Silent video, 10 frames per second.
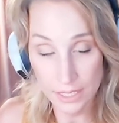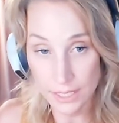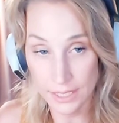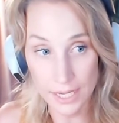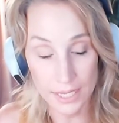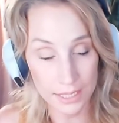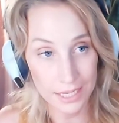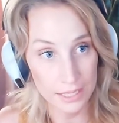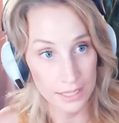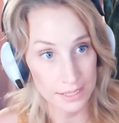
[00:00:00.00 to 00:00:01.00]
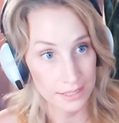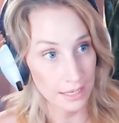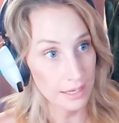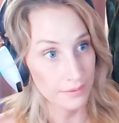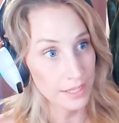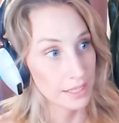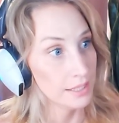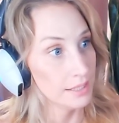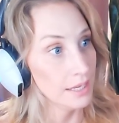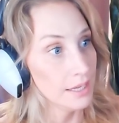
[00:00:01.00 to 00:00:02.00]
Yeah, that's kind of
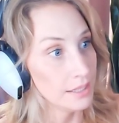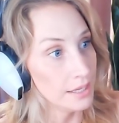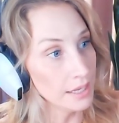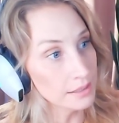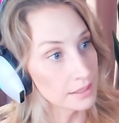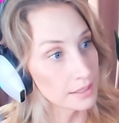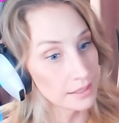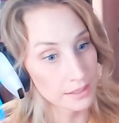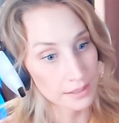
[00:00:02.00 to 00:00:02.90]
it. Yeah, you nailed it.